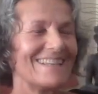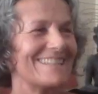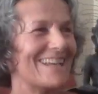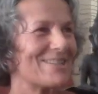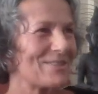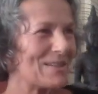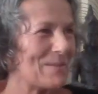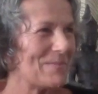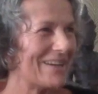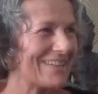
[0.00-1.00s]
Central
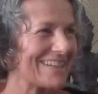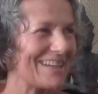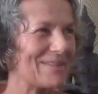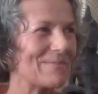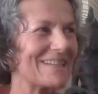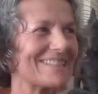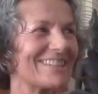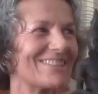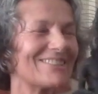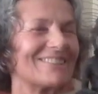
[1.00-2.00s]
America and
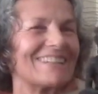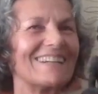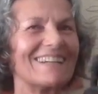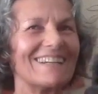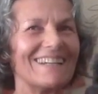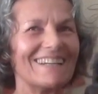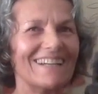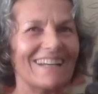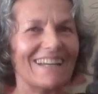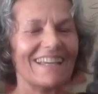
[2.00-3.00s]
Mexico.
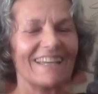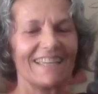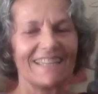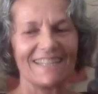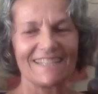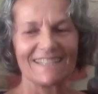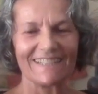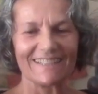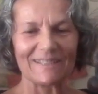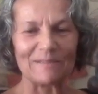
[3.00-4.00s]
And
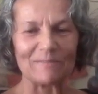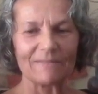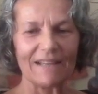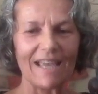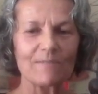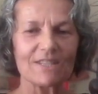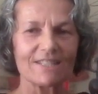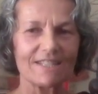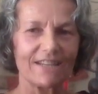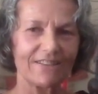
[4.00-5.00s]
um, I'm
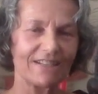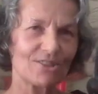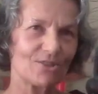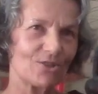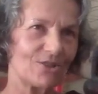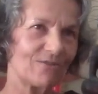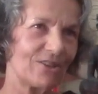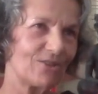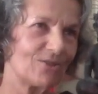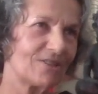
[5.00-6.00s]
just sharing this story with you,